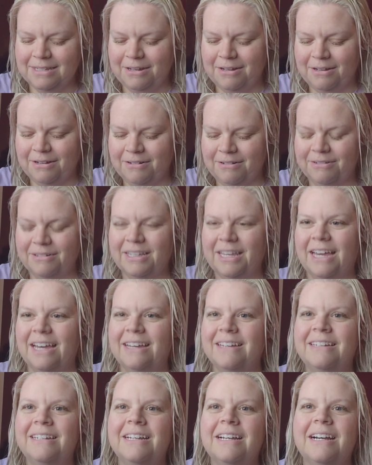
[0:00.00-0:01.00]
so
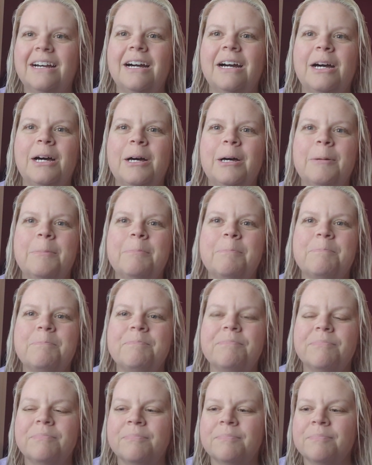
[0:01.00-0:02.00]
yeah. Um,